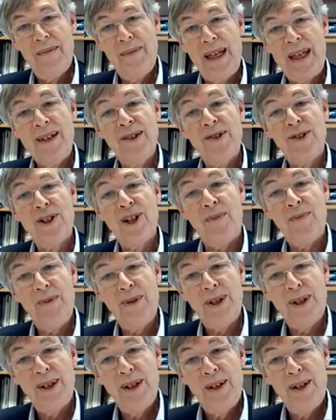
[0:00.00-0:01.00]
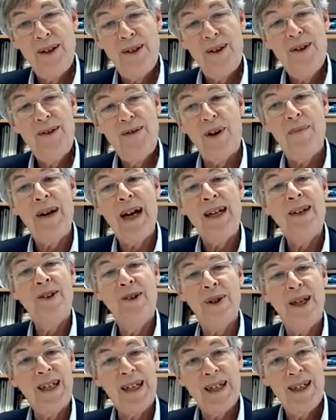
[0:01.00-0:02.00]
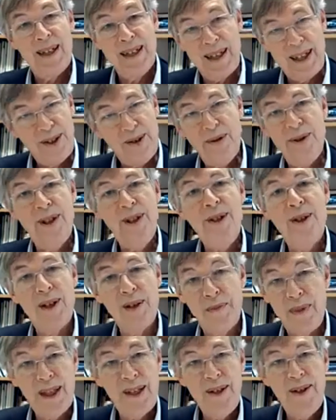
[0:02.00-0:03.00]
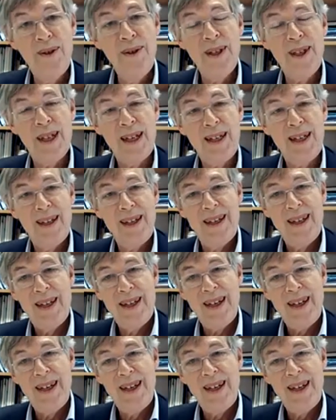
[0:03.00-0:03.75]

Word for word: being stopped from entering into the European Union,